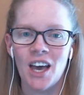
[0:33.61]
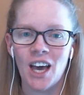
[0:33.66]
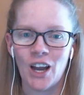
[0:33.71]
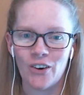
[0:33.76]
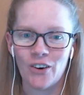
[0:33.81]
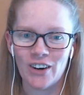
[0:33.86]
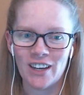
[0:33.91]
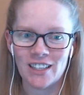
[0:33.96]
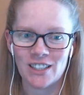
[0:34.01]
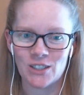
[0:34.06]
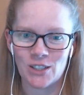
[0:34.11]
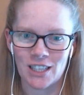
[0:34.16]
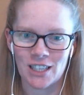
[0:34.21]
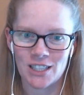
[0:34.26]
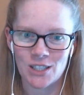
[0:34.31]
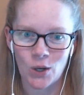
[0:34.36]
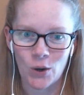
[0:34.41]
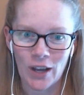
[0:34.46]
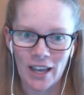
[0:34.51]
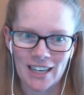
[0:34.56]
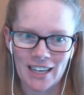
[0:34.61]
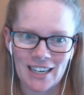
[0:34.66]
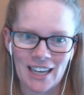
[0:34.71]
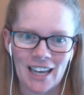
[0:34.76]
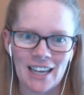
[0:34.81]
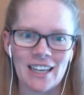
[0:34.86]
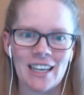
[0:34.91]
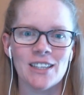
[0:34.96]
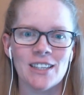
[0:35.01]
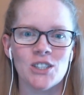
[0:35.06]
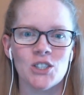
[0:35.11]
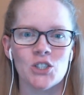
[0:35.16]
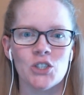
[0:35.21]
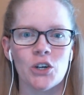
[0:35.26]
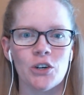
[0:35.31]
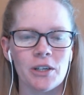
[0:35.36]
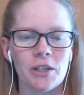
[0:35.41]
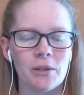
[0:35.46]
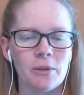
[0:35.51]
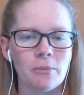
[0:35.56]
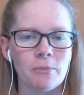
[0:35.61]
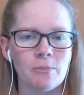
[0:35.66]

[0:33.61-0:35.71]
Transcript: All right, so let's go ahead and get started.